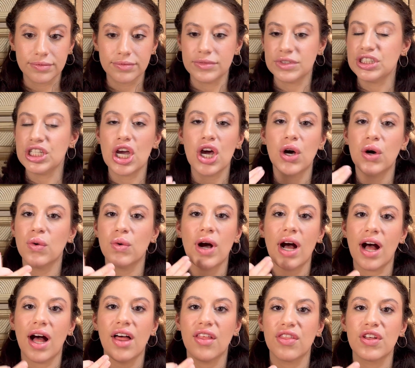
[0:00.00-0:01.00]
No
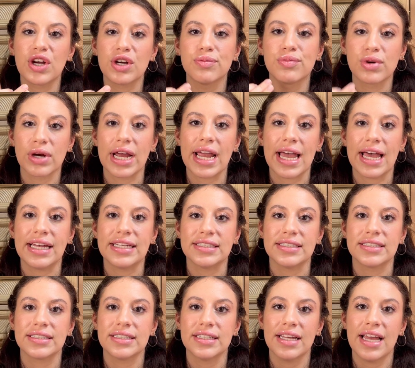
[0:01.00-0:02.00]
other
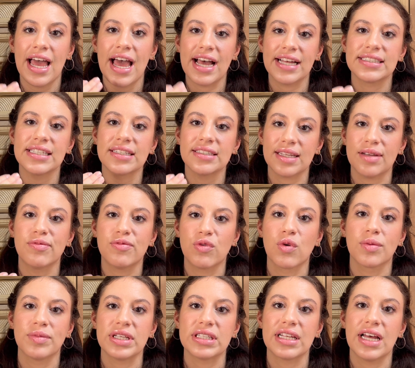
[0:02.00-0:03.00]
brand has a lip
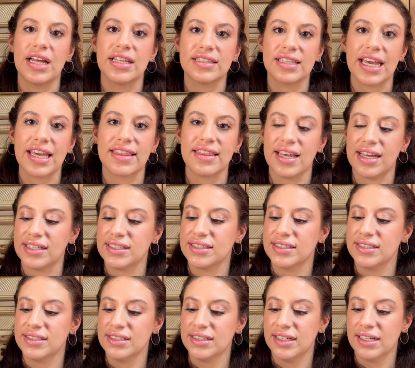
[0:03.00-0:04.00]
formula like
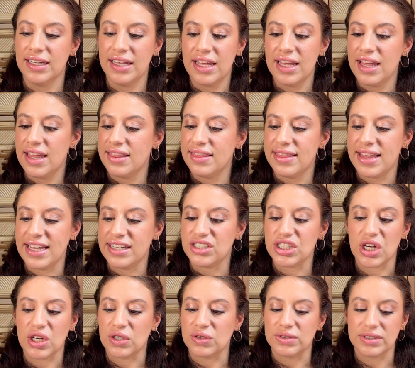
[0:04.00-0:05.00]
this. They
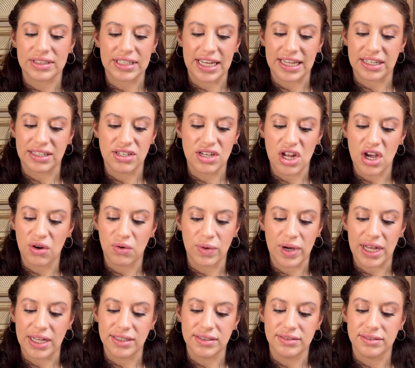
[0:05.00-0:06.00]
don't. Like, no
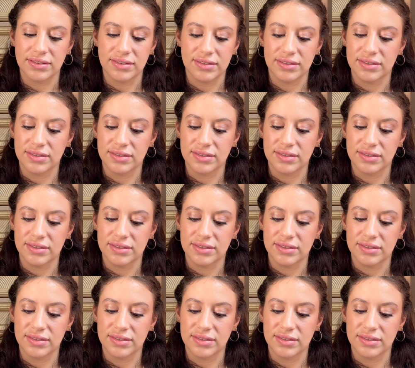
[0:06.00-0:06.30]
one.